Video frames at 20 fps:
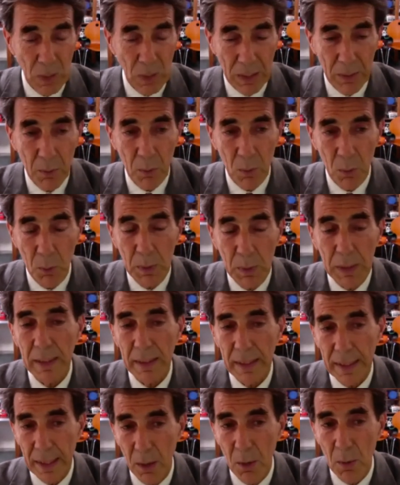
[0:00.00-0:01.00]
we're
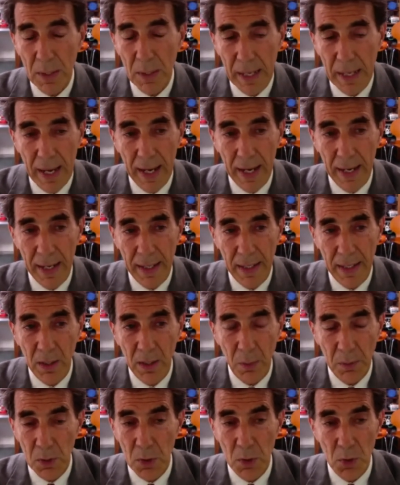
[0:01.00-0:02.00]
really okay. You know,
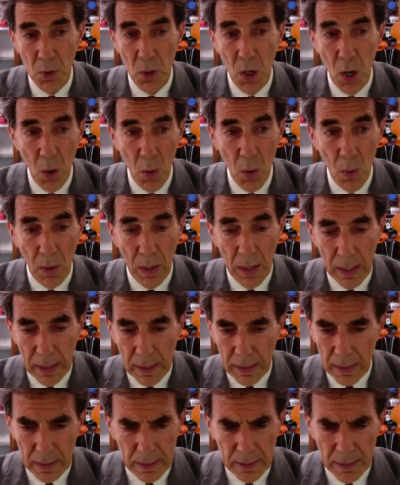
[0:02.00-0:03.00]
there's no
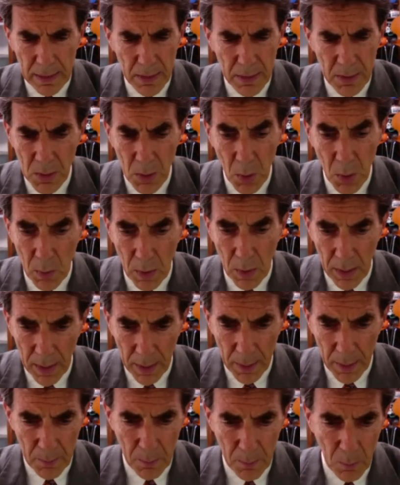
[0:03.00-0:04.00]
there's no
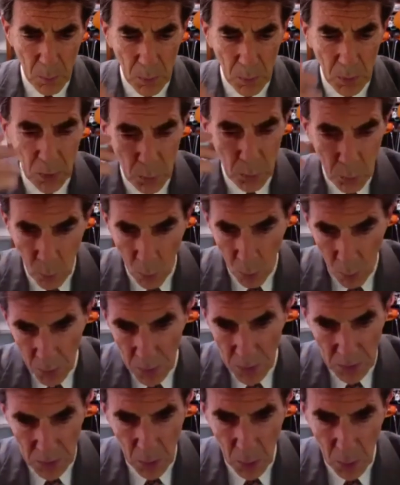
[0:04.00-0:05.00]
um, world
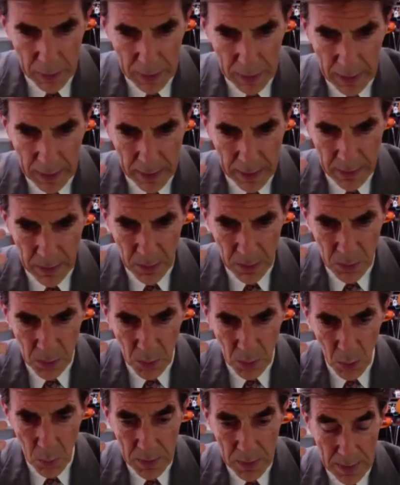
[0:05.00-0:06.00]
wars going on. There's
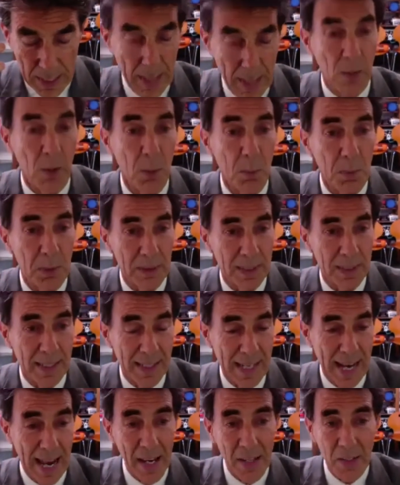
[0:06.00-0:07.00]
no terrible
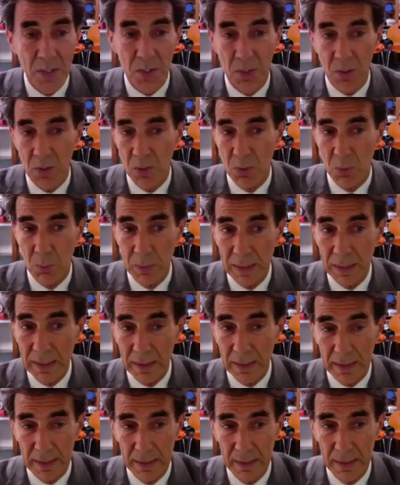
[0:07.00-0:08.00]
disasters,
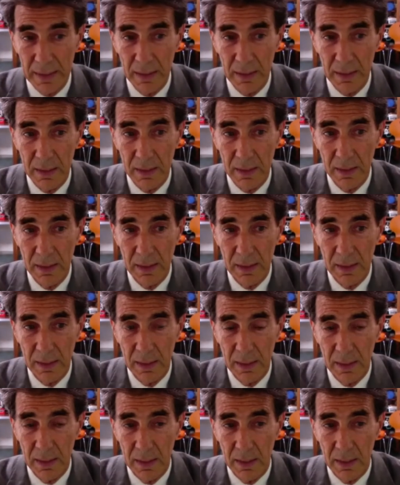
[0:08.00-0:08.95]
really. Oh